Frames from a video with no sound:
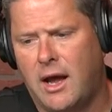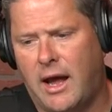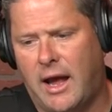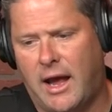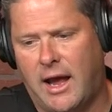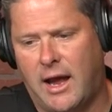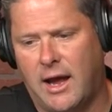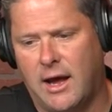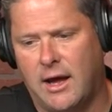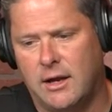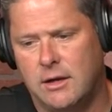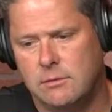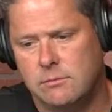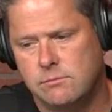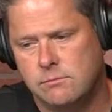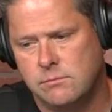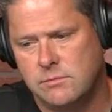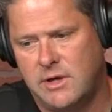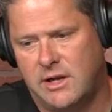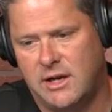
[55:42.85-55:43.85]
And
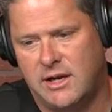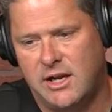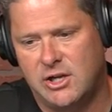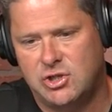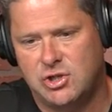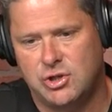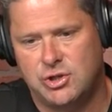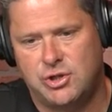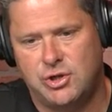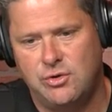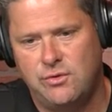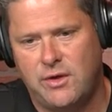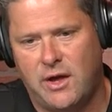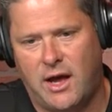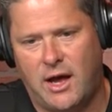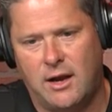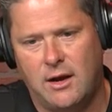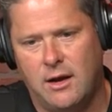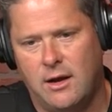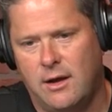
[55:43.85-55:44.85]
in addition to
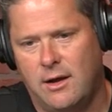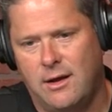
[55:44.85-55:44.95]
that,